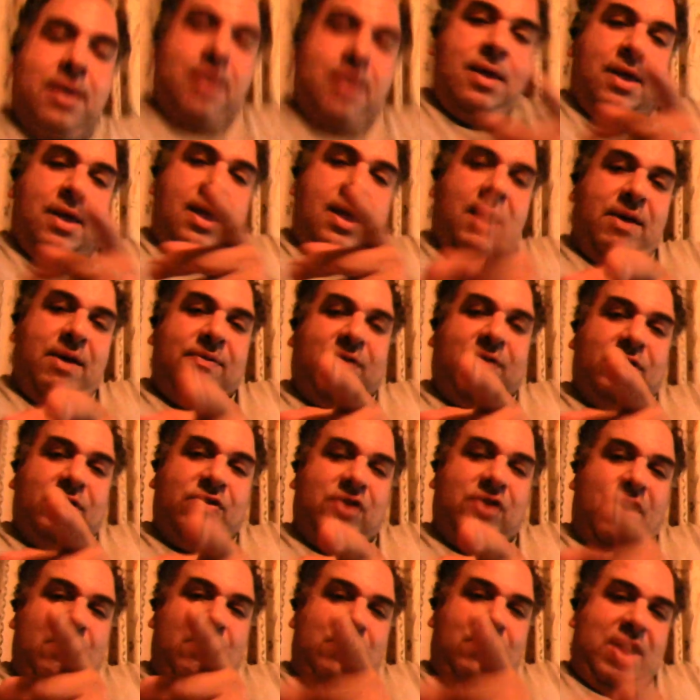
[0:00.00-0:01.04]
Evil
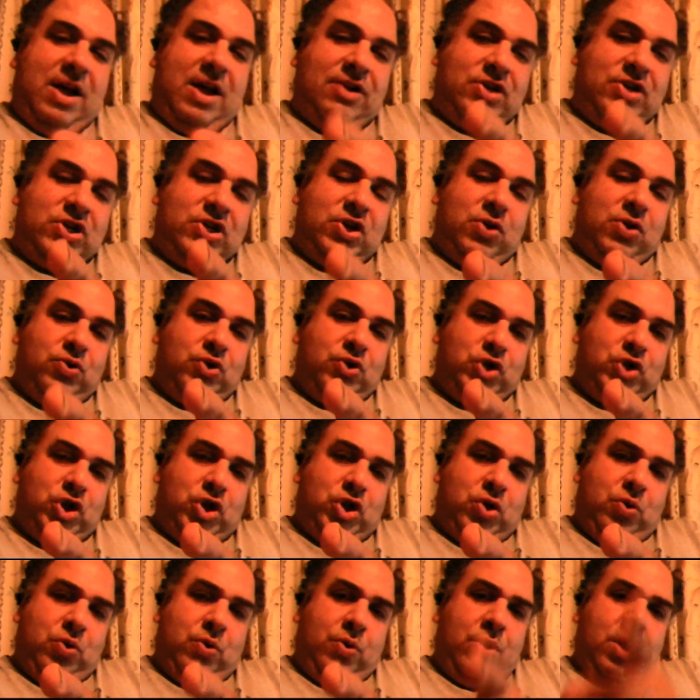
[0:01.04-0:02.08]
Joe, that shows
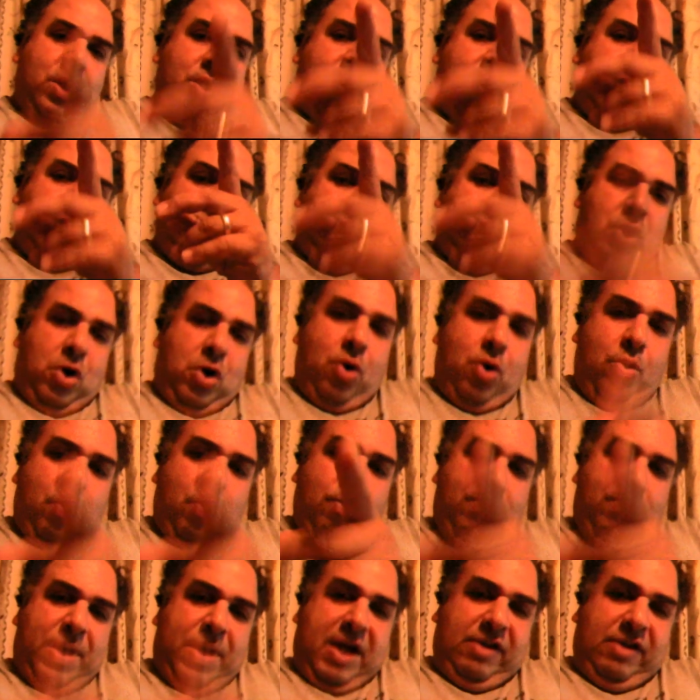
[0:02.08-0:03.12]
you. Don't
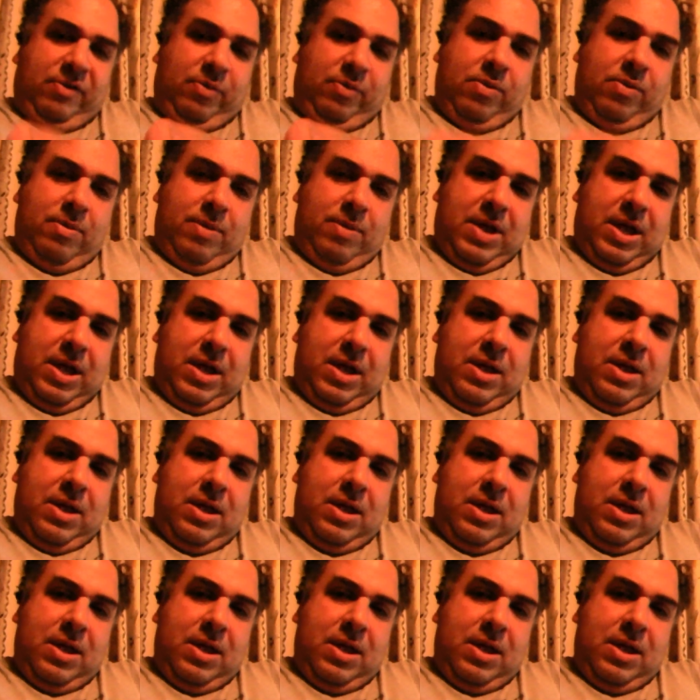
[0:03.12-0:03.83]
mess with me.